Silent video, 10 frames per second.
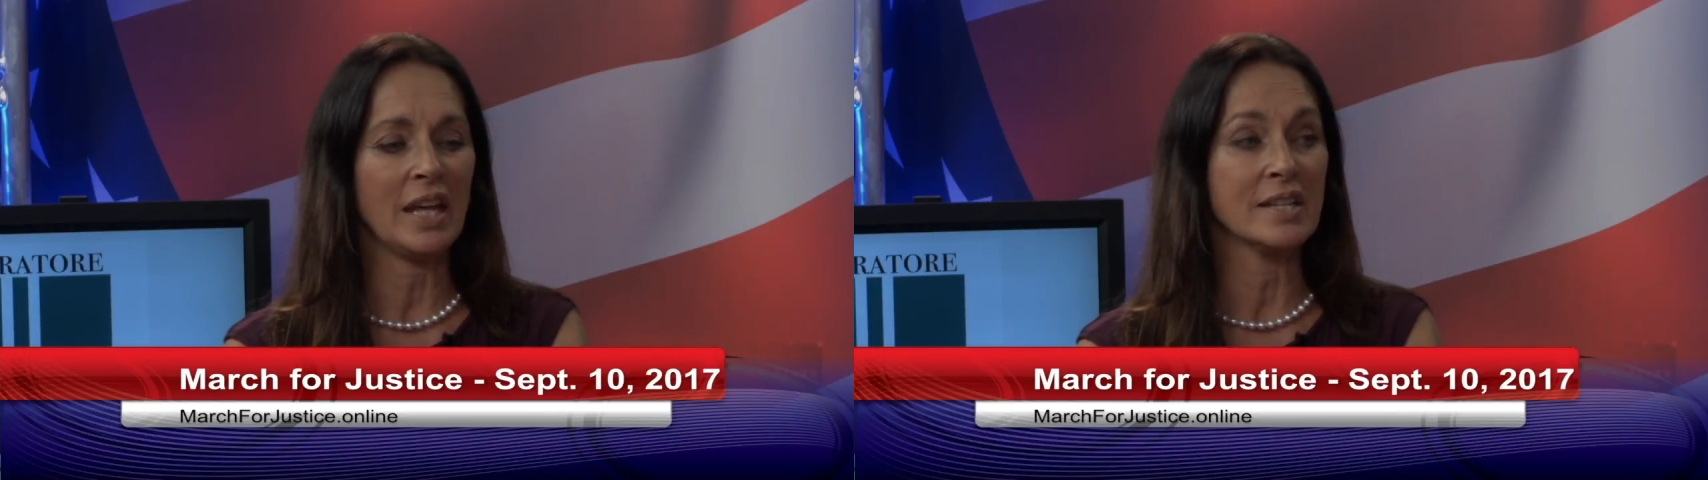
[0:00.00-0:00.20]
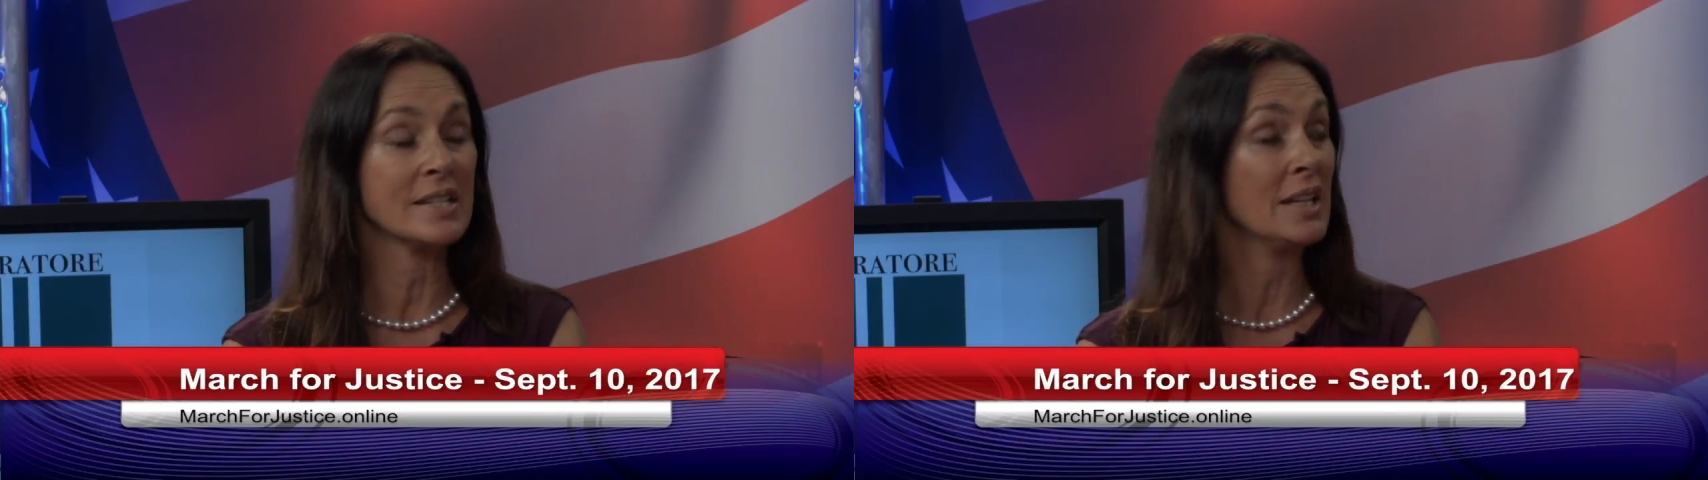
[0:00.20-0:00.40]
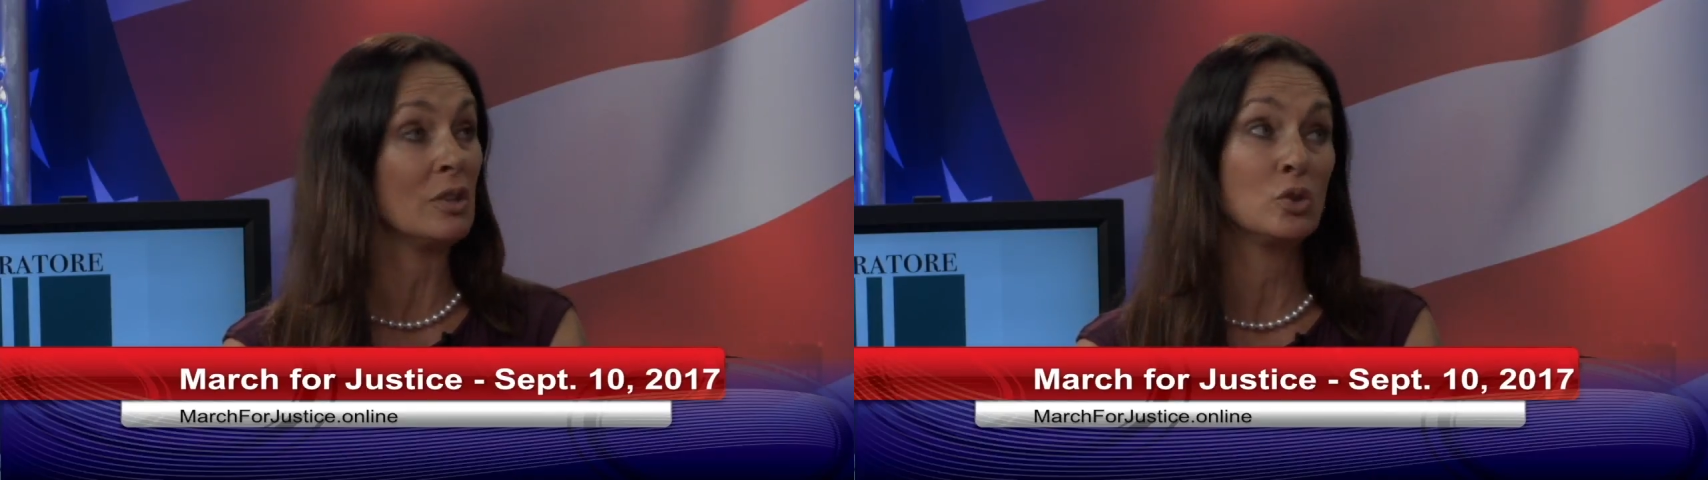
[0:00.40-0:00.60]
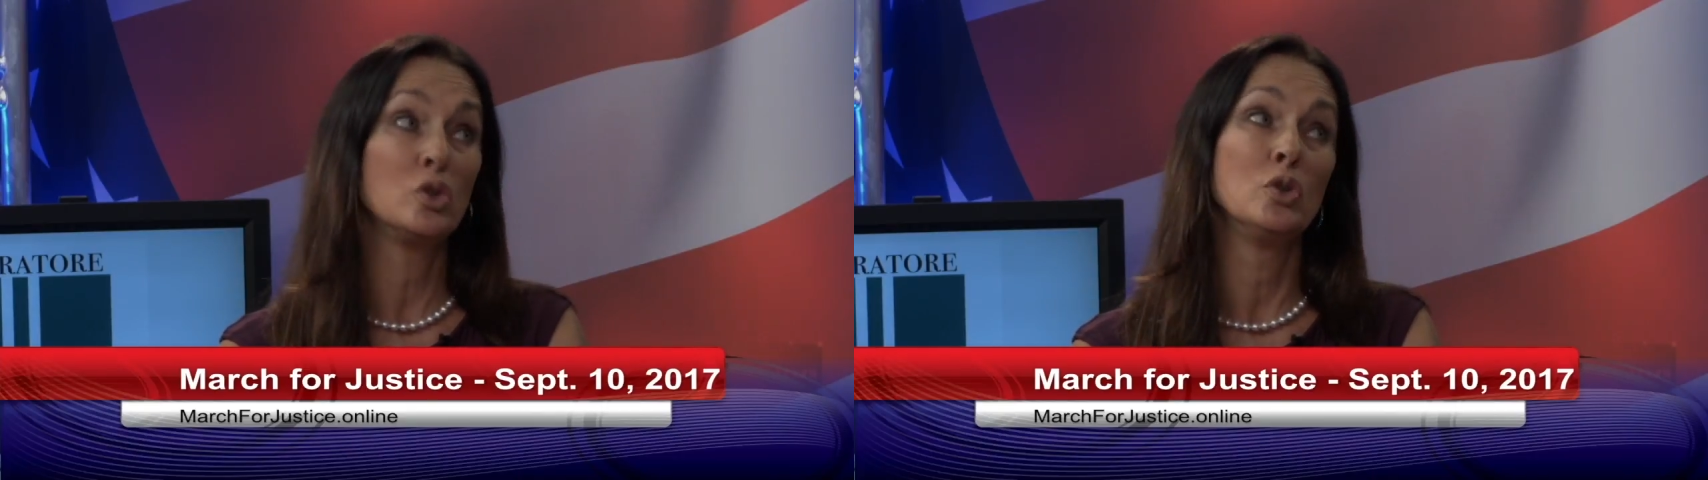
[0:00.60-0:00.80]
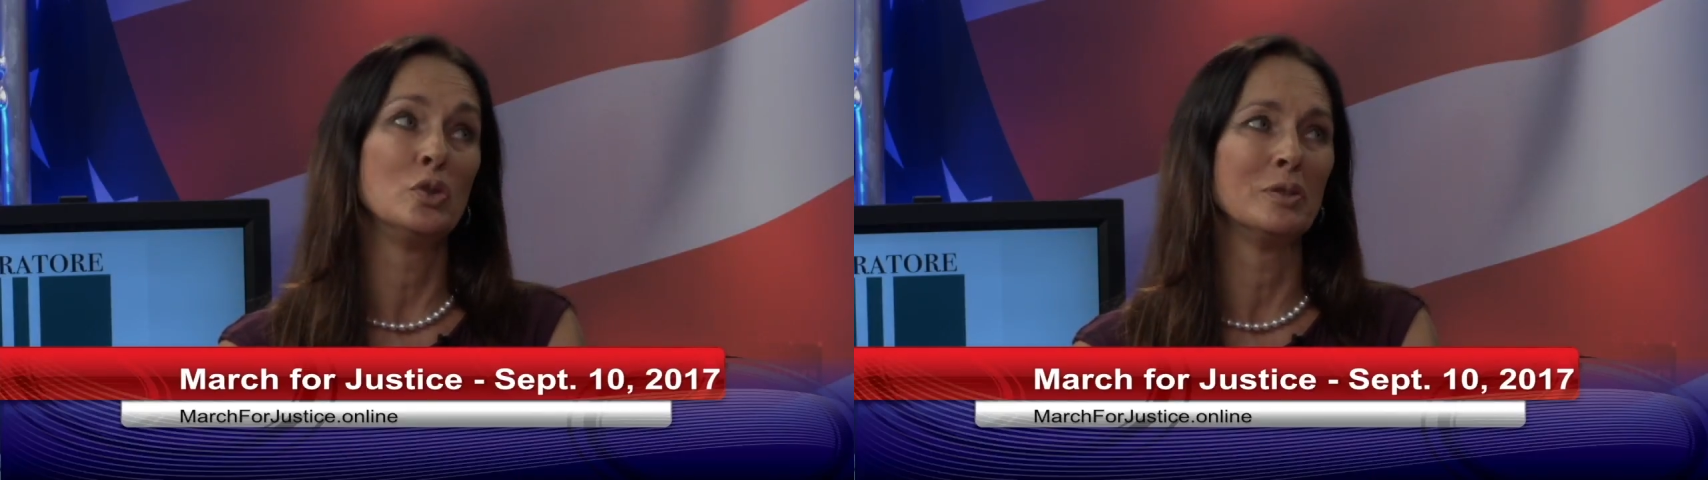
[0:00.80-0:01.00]
and stay
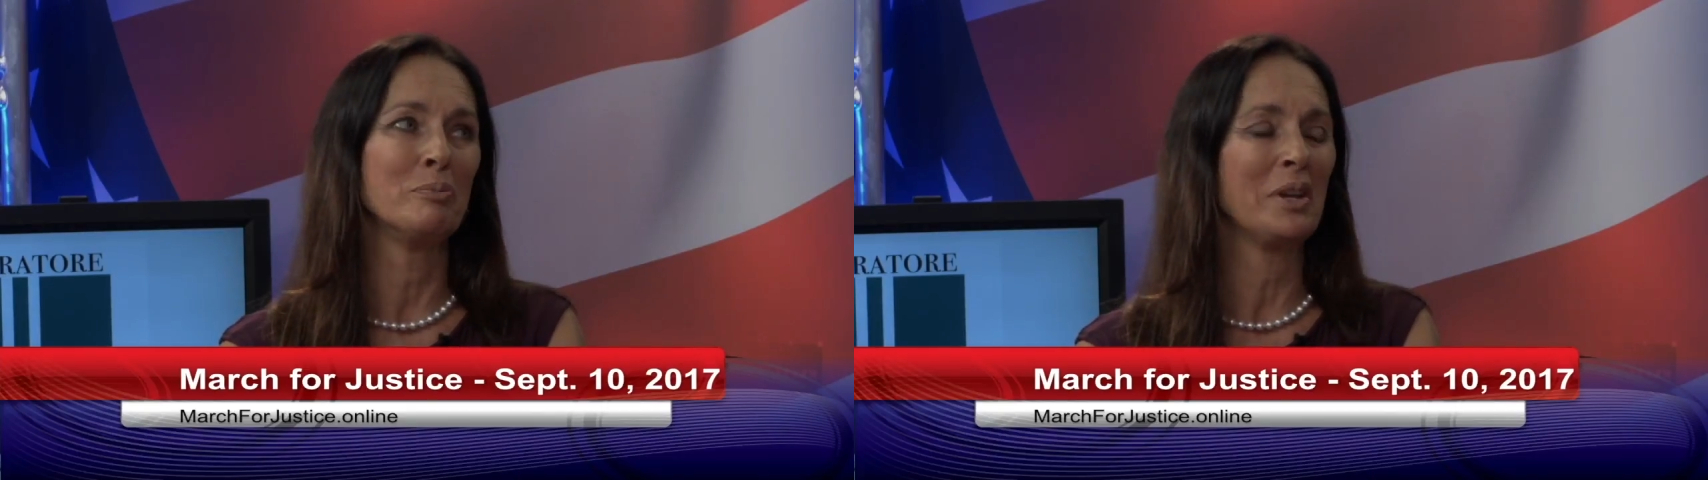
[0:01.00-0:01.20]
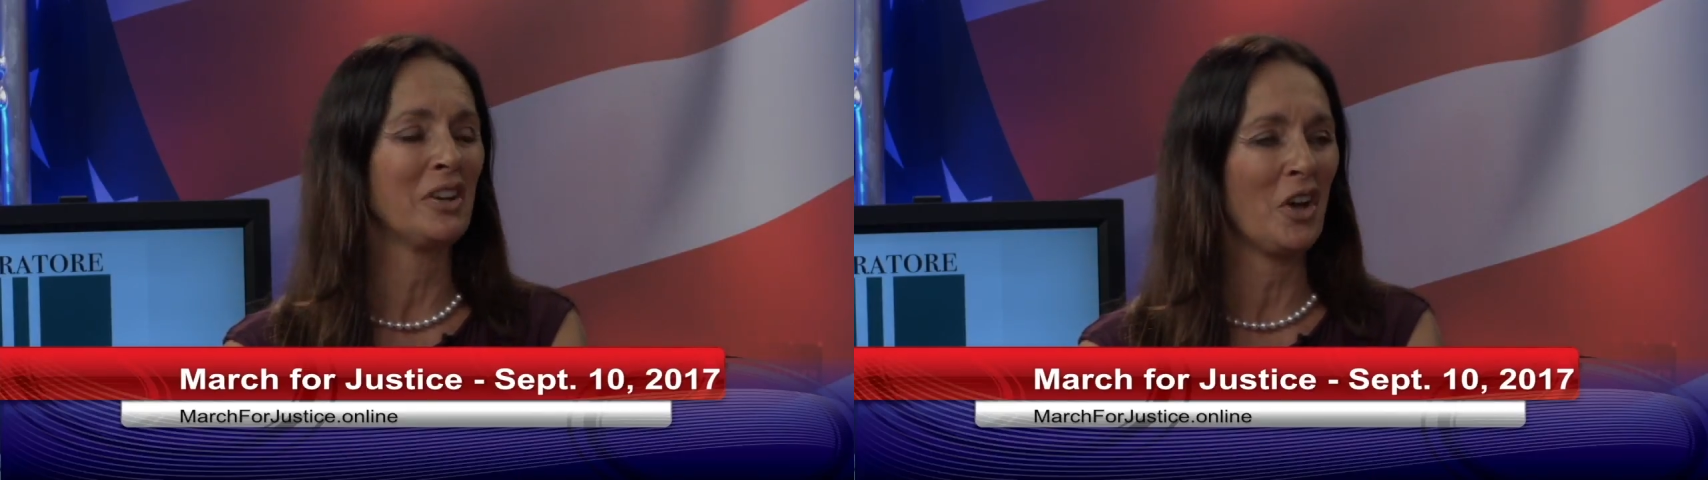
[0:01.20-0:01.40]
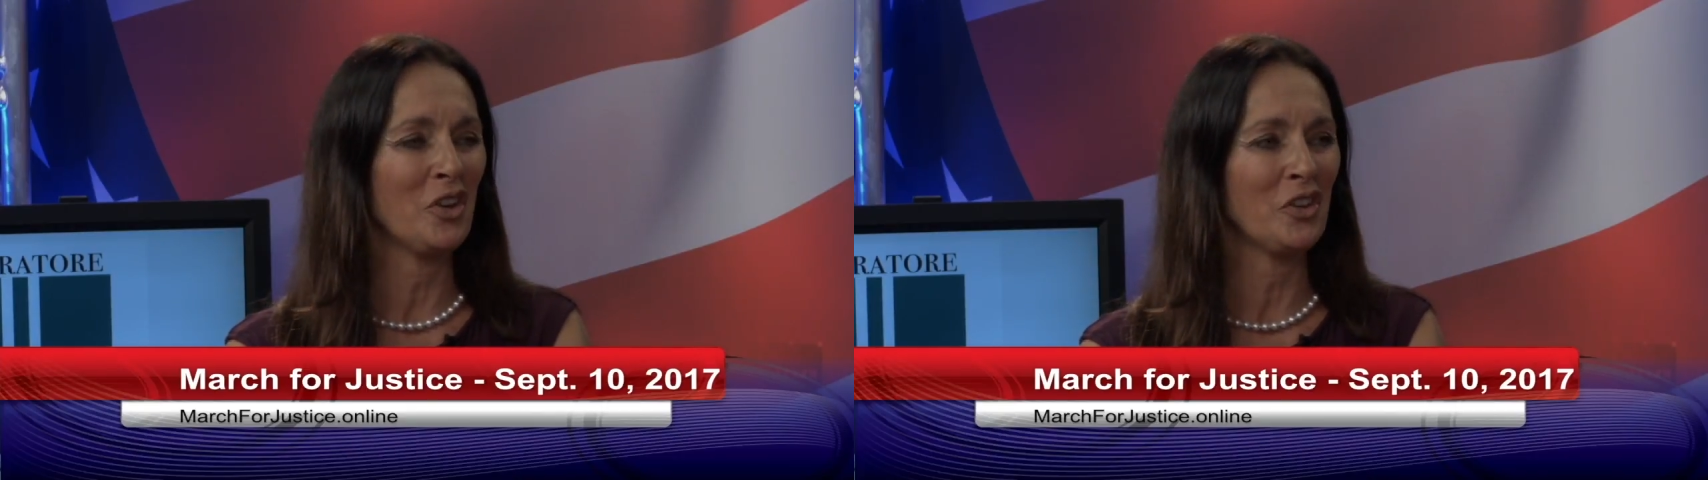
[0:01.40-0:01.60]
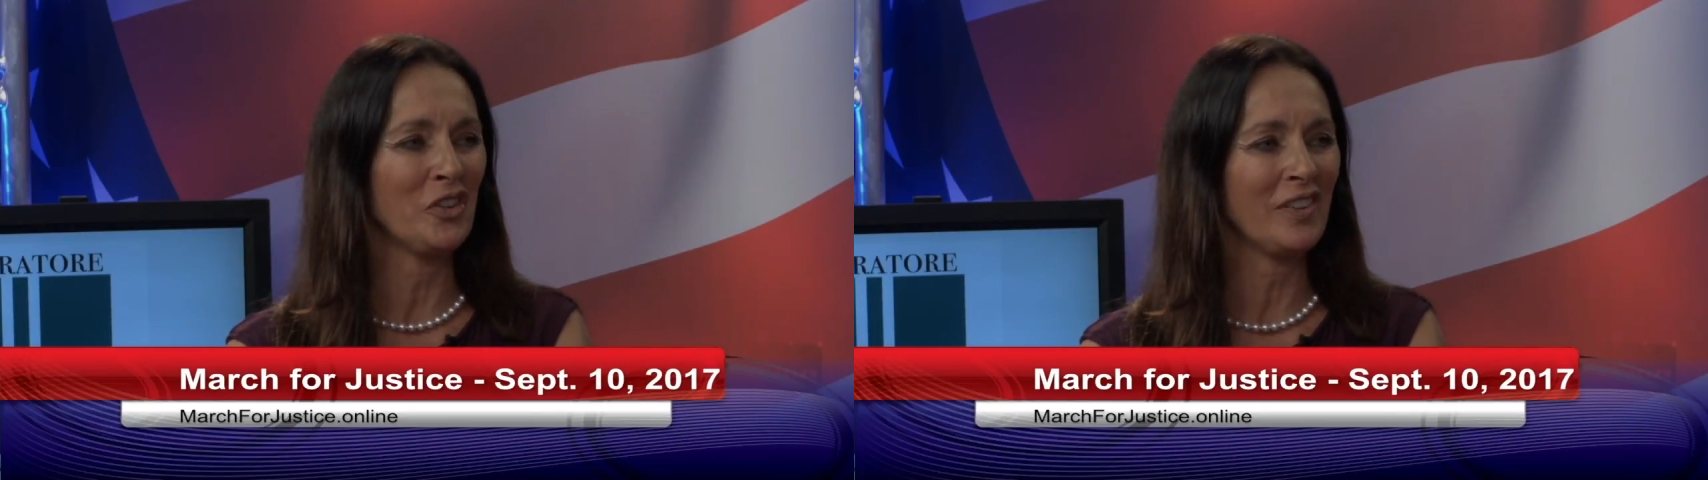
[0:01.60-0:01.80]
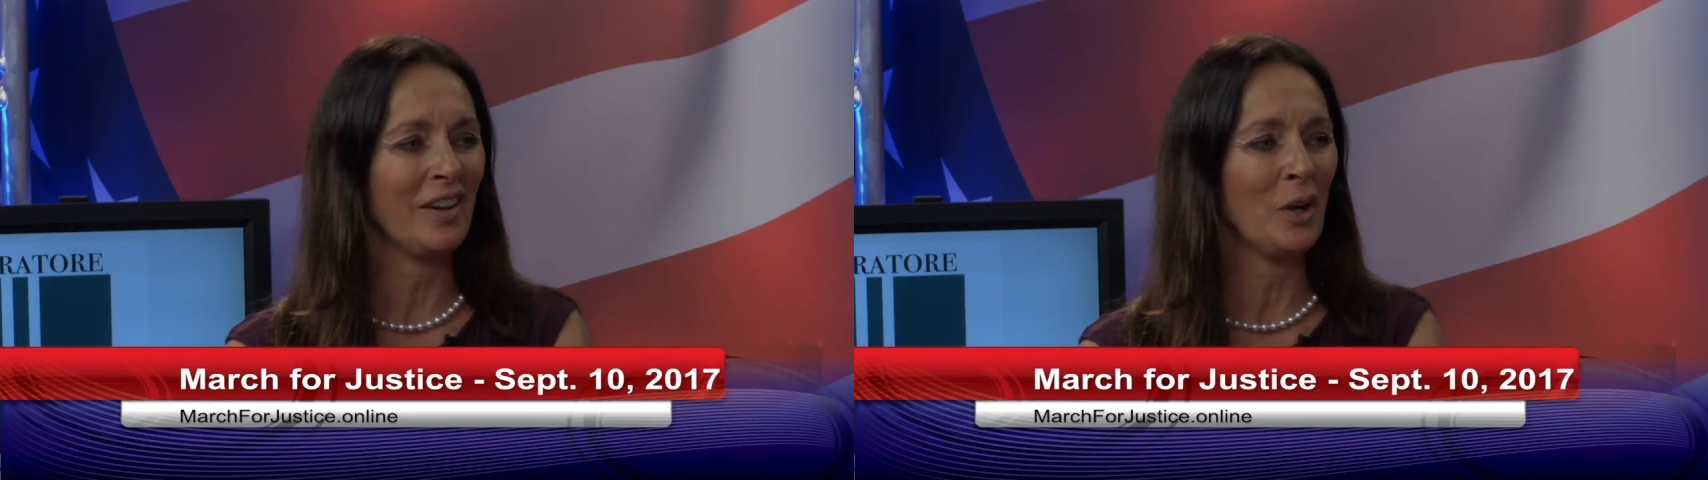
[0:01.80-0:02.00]
tuned
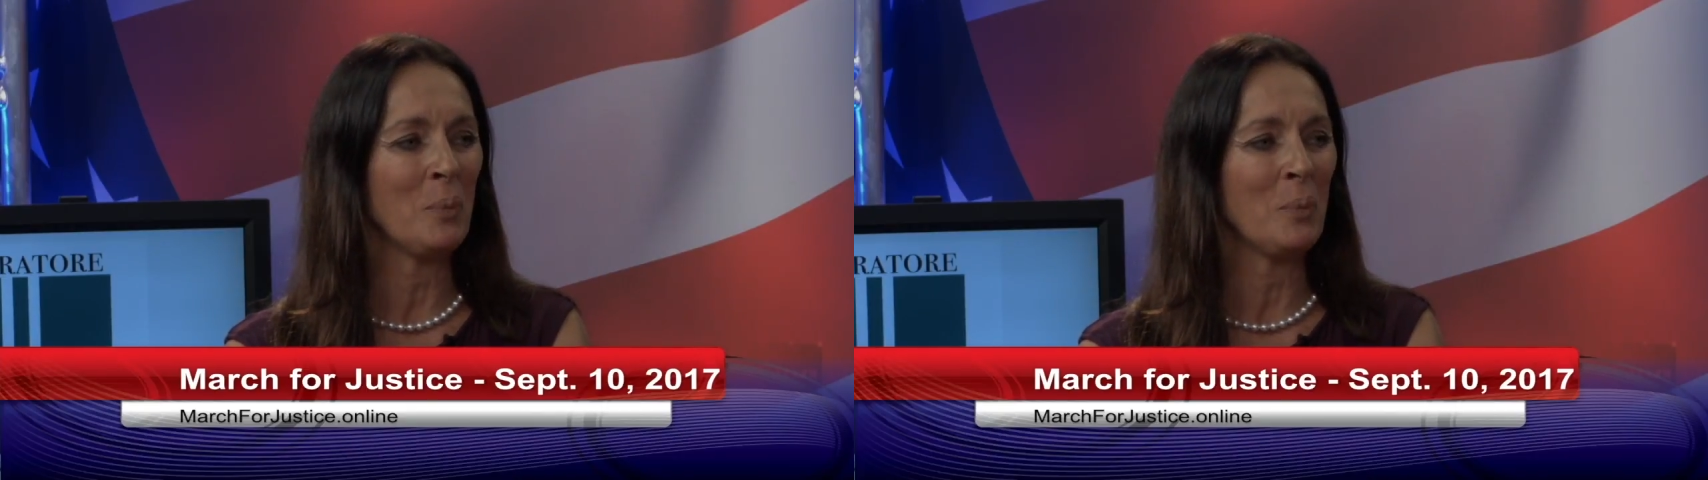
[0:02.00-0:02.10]
because